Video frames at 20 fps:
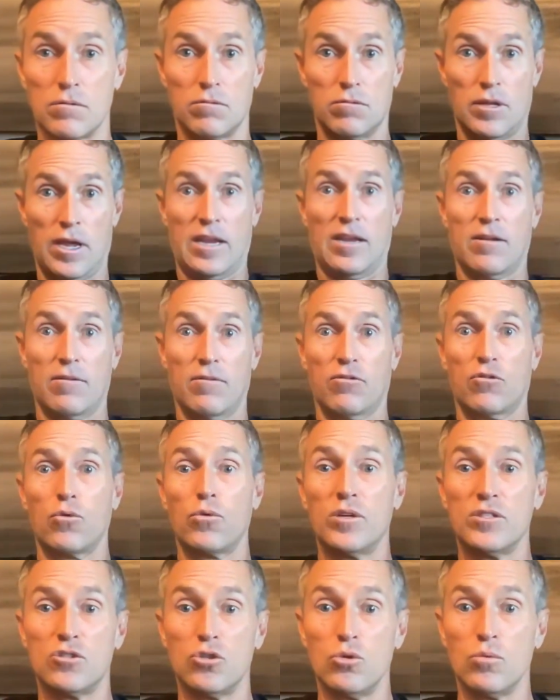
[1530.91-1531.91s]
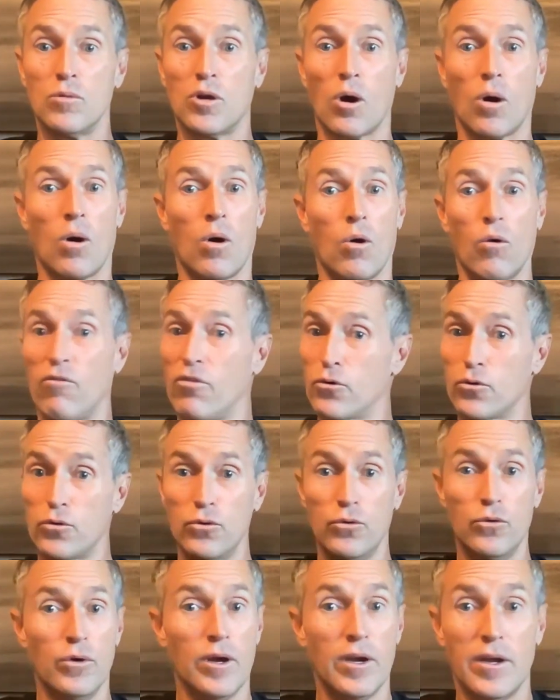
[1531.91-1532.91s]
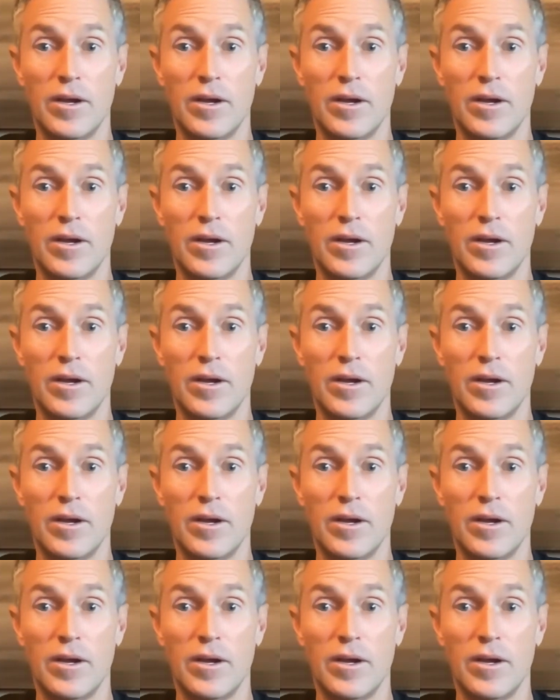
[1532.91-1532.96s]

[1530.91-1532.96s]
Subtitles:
like through a Zoom call, through